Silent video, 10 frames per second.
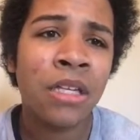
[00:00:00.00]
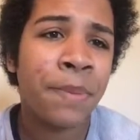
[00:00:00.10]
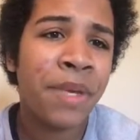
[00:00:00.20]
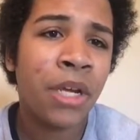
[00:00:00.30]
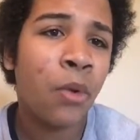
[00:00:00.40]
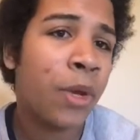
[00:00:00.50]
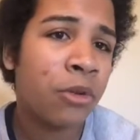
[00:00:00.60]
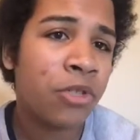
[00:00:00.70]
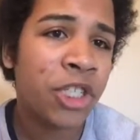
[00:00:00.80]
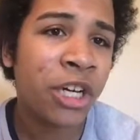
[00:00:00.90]
to be in a
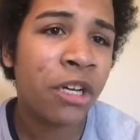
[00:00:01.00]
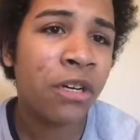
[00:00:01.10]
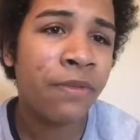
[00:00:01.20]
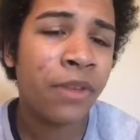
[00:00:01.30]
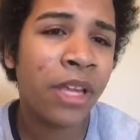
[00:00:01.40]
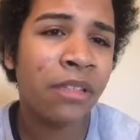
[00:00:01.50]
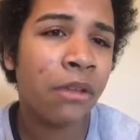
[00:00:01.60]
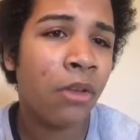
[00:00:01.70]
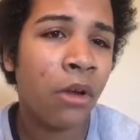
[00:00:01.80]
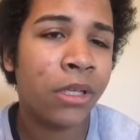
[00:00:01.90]
wheelchair for like
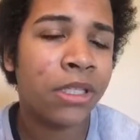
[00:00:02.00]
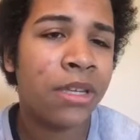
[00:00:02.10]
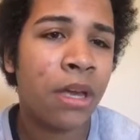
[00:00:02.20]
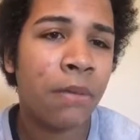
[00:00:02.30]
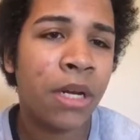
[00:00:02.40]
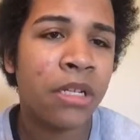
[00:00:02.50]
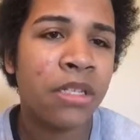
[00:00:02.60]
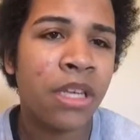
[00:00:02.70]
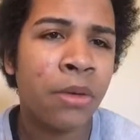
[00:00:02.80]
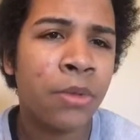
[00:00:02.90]
the longest time, and I
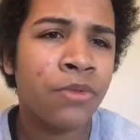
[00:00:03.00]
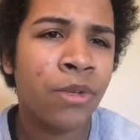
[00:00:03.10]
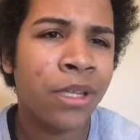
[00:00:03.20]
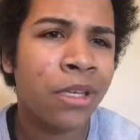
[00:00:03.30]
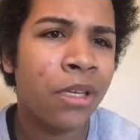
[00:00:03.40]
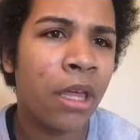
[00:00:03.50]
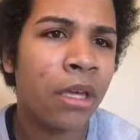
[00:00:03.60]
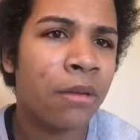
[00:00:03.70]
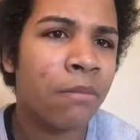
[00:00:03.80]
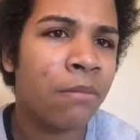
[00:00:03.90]
just think it was really
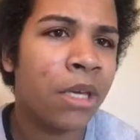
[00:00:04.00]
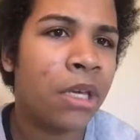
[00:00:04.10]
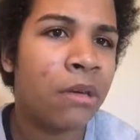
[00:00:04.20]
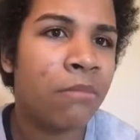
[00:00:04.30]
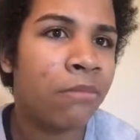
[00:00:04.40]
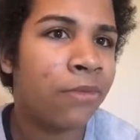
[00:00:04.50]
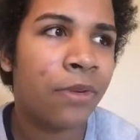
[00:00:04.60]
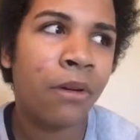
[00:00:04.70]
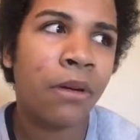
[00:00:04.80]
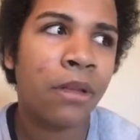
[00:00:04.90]
like mean
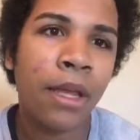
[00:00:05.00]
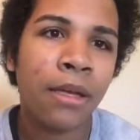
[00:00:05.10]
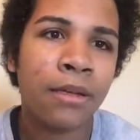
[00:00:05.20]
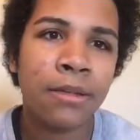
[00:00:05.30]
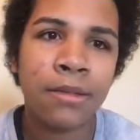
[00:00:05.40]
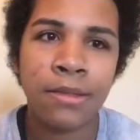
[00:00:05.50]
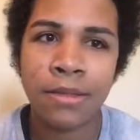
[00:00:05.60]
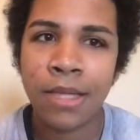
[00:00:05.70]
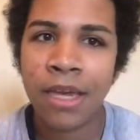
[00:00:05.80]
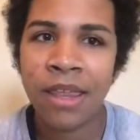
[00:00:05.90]
for her to like
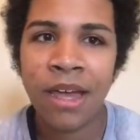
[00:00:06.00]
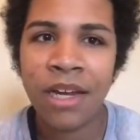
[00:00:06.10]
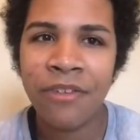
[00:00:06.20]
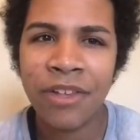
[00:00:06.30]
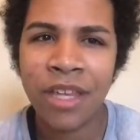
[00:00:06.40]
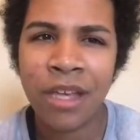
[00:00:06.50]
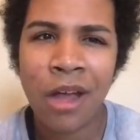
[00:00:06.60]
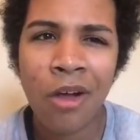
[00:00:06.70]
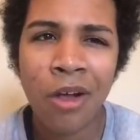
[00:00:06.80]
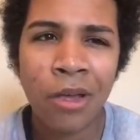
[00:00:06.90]
say that and everything
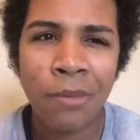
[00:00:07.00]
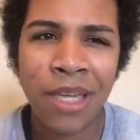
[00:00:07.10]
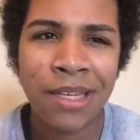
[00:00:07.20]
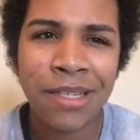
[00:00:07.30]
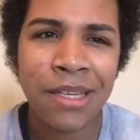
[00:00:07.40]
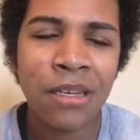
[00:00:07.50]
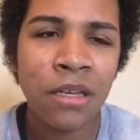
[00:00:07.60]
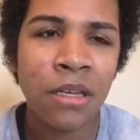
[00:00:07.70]
and call him lazy.